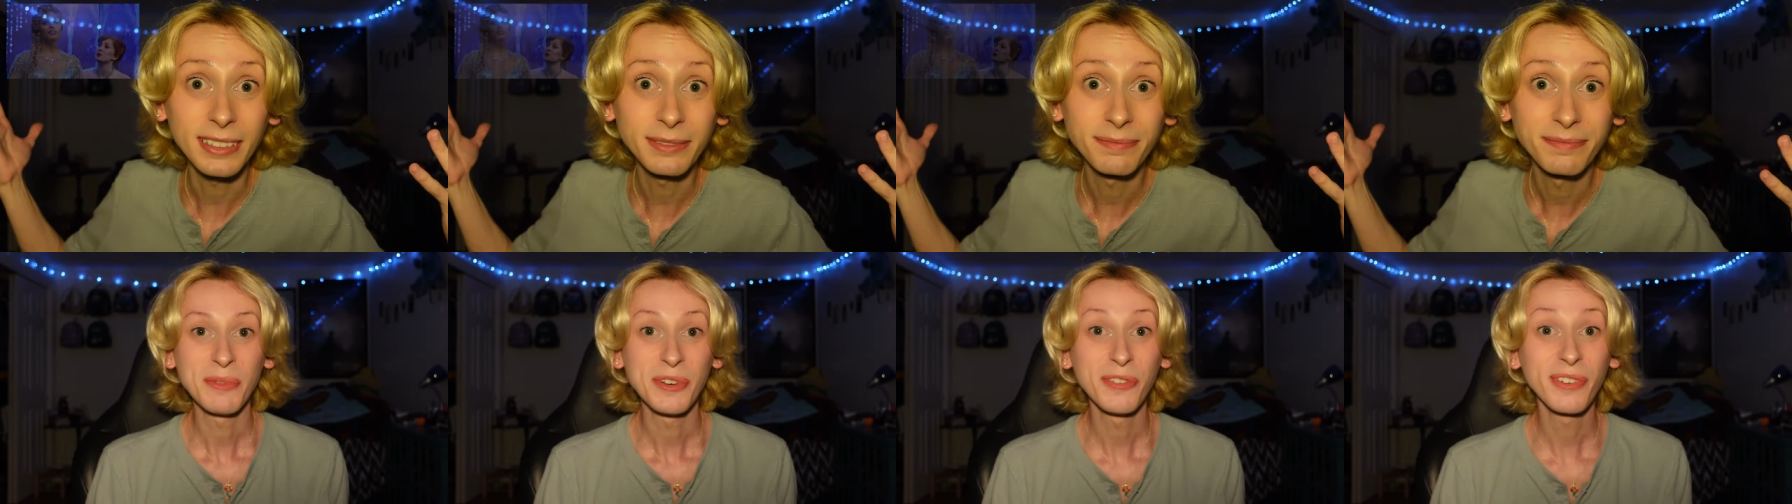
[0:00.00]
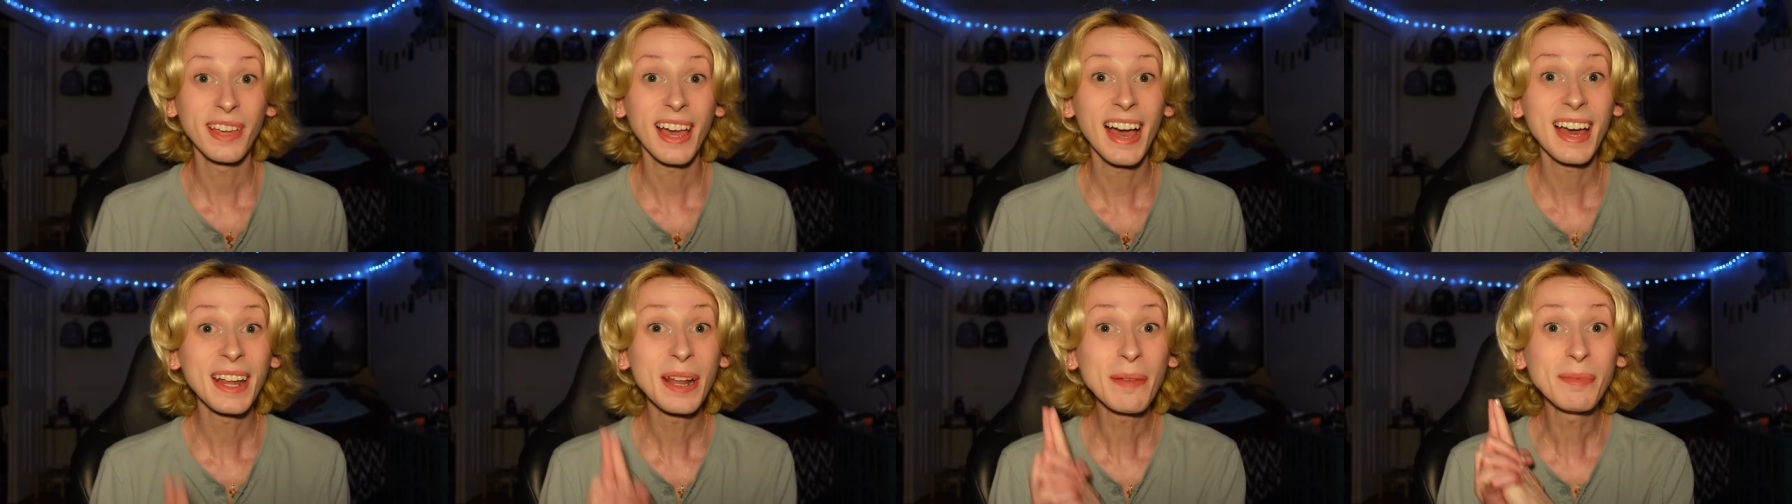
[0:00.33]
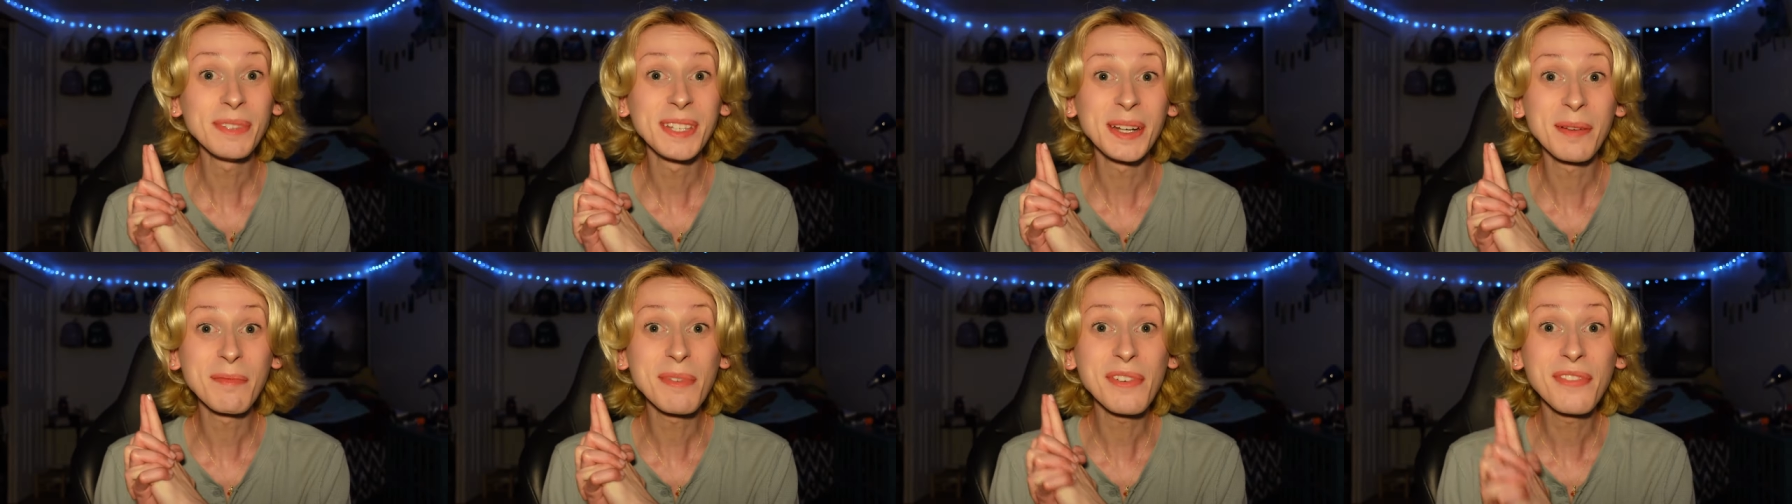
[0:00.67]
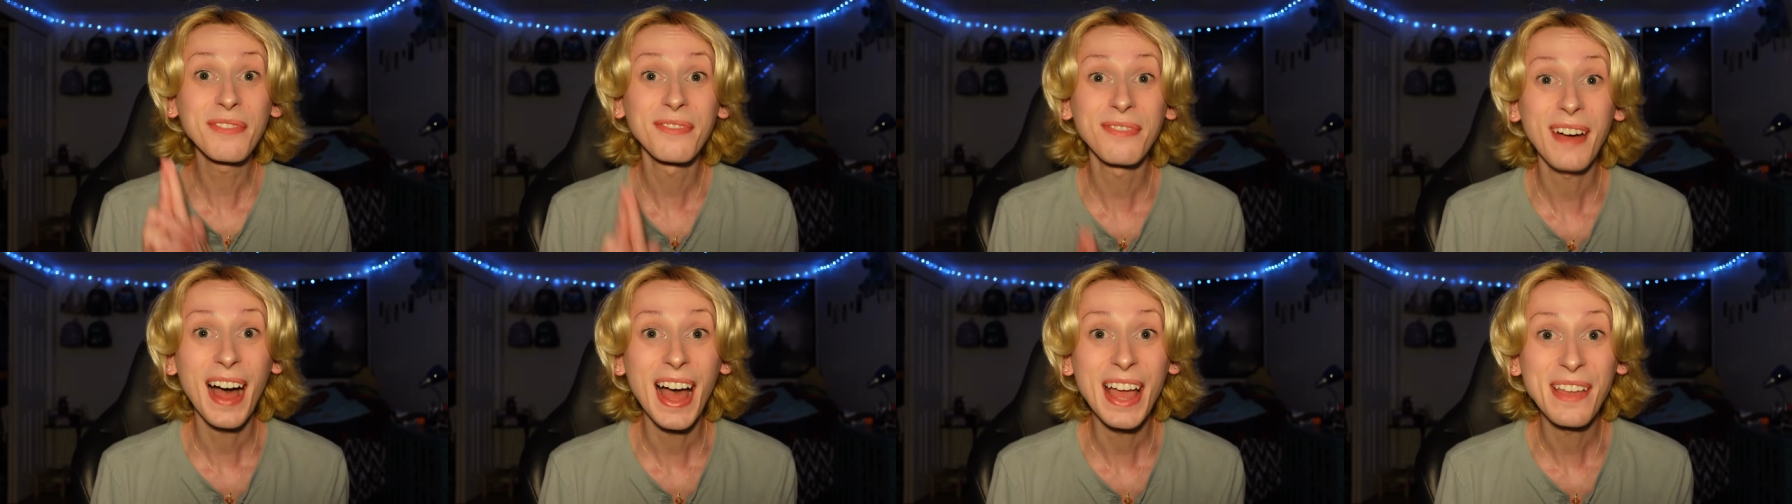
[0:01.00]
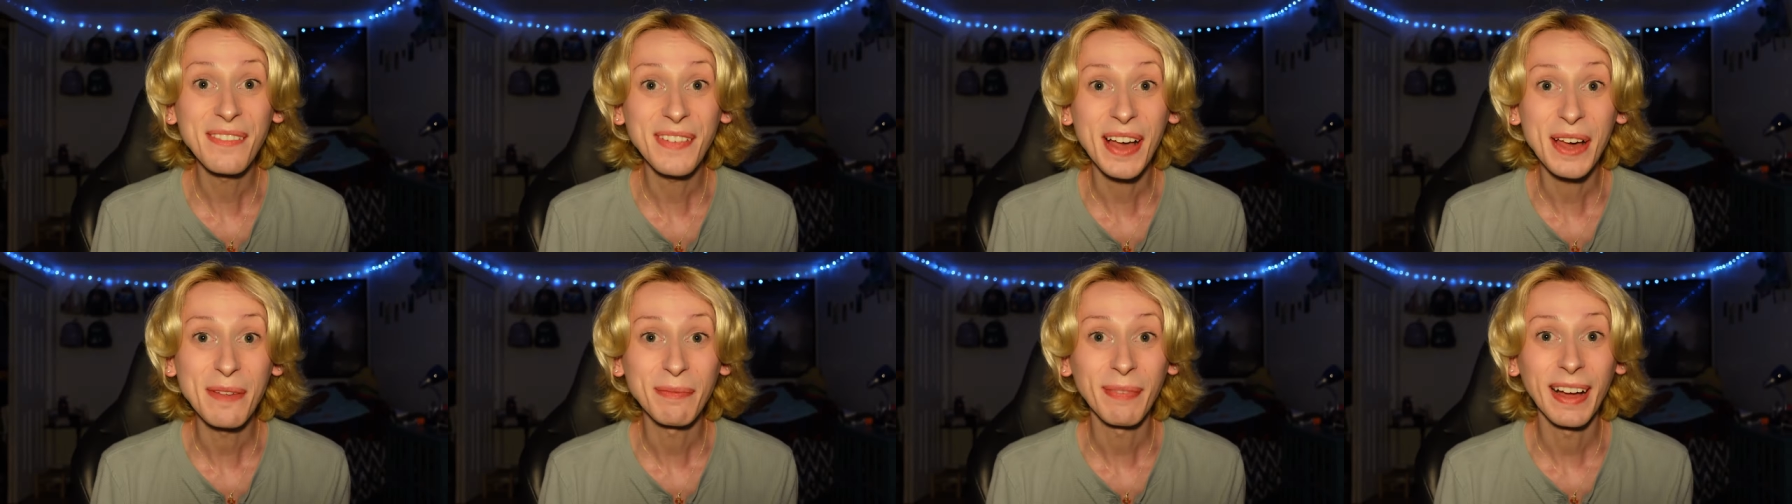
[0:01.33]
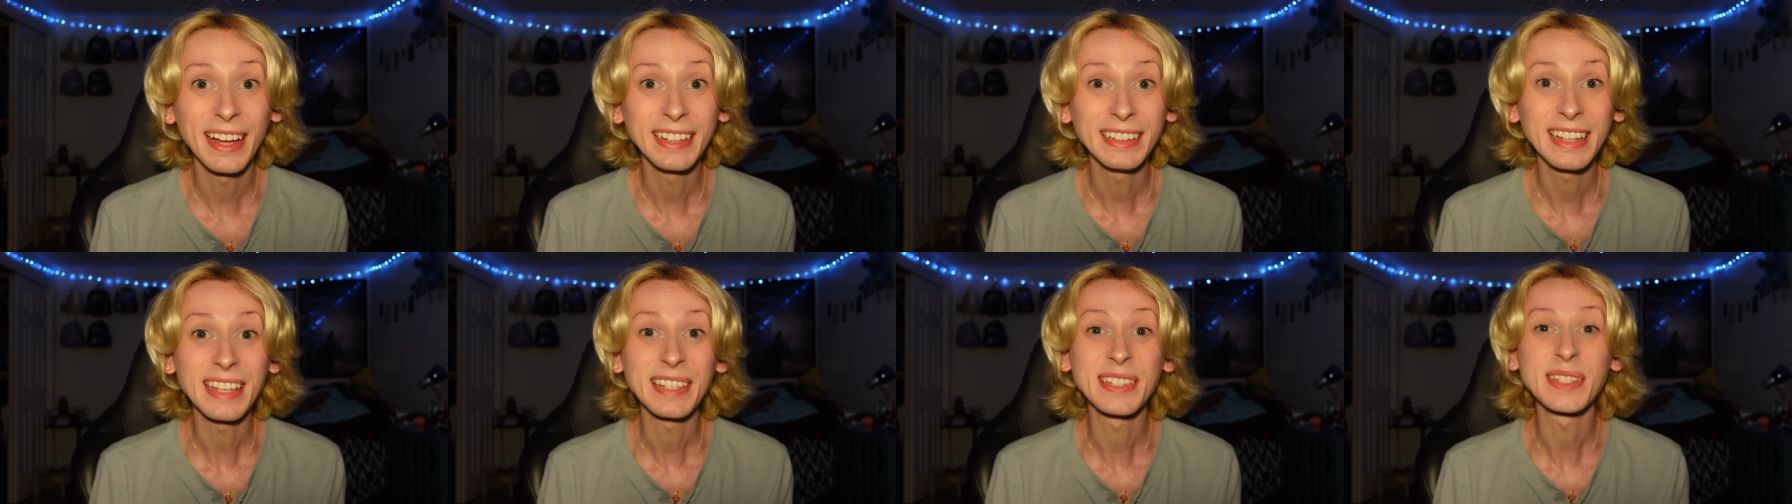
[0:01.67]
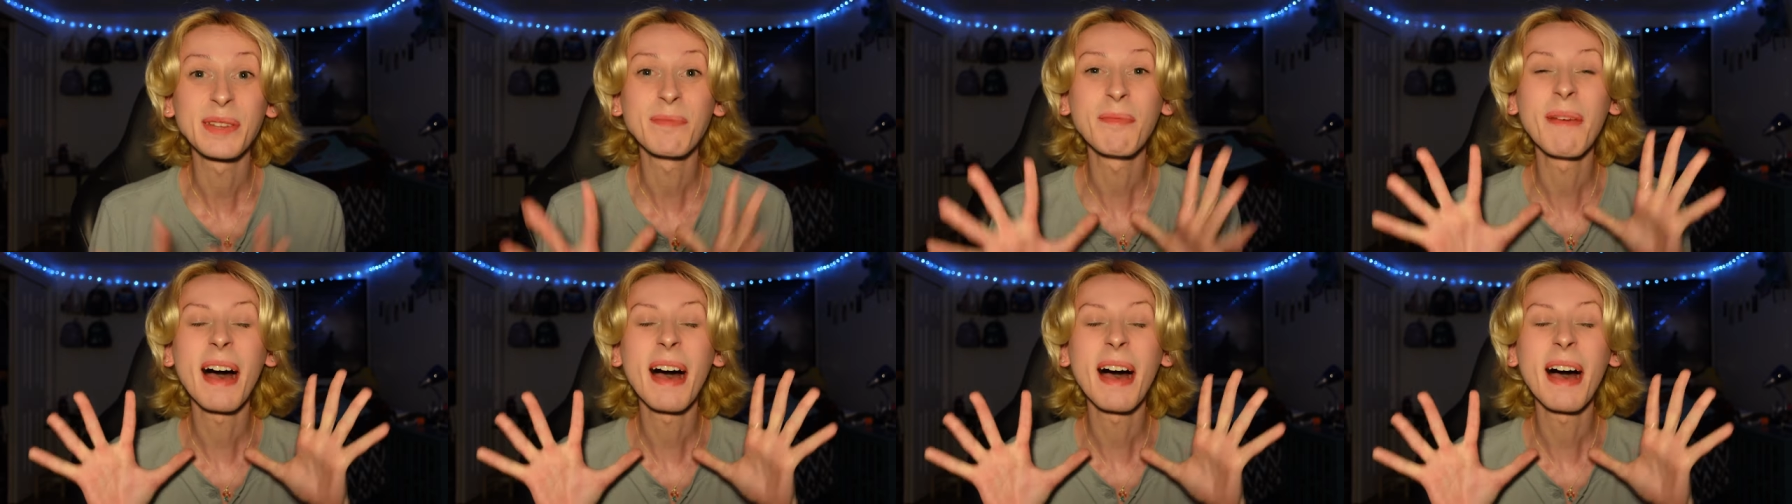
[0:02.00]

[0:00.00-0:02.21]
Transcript: Moving on up to number five on my list,